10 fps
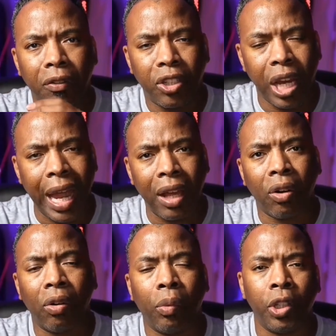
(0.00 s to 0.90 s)

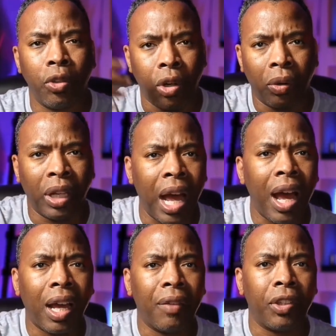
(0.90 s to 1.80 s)
channel when you go
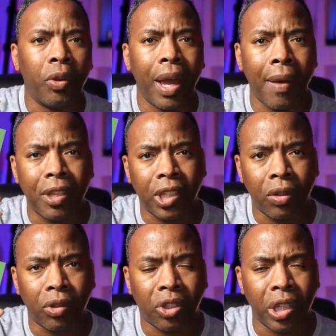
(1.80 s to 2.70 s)
live, and you have this
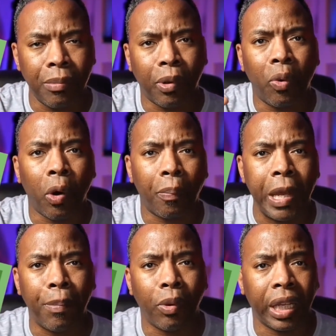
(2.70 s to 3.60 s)
little symbol where
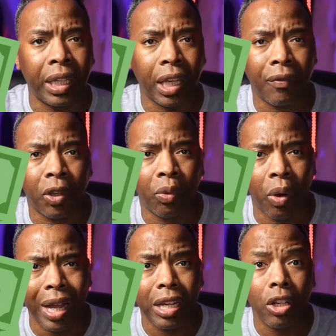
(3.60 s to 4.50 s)
people can give you
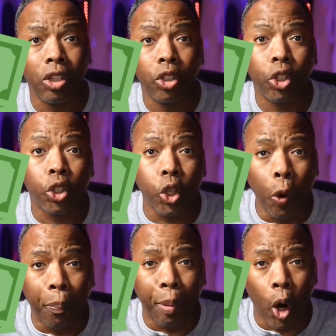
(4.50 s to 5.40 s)
what?
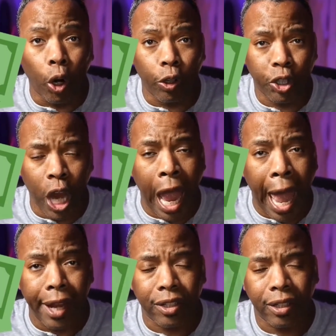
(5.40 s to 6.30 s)
Super
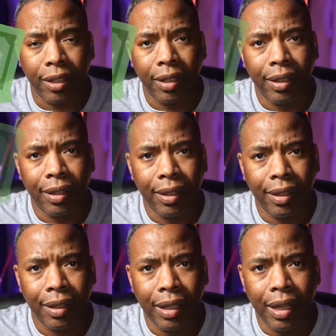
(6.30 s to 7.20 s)
chat.
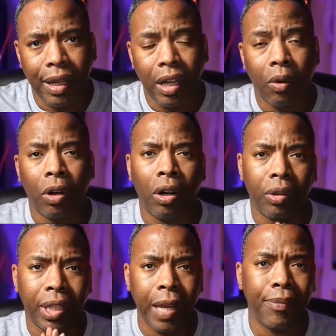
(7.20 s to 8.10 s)

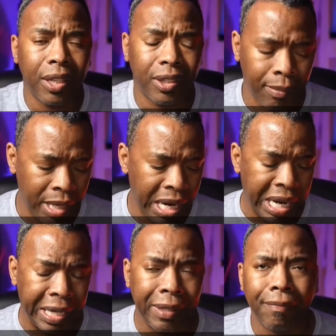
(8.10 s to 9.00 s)
Well, keep this in
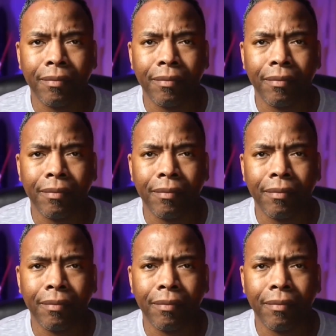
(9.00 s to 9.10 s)
mind.